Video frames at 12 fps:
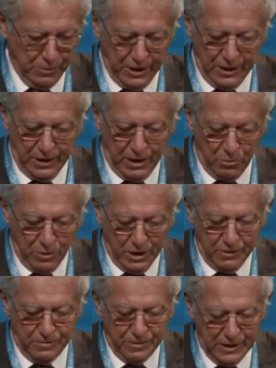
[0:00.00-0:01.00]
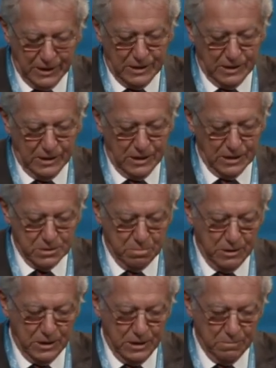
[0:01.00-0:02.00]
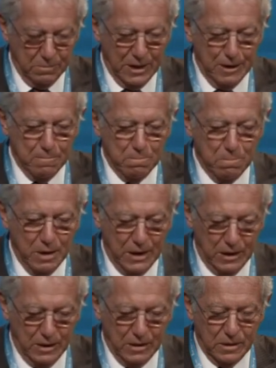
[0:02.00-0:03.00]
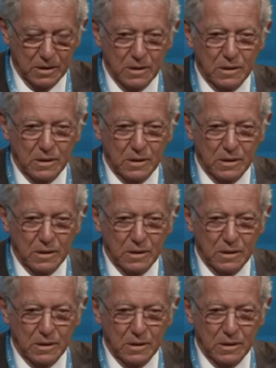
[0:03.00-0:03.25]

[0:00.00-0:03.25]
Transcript: And our way of thinking has become embedded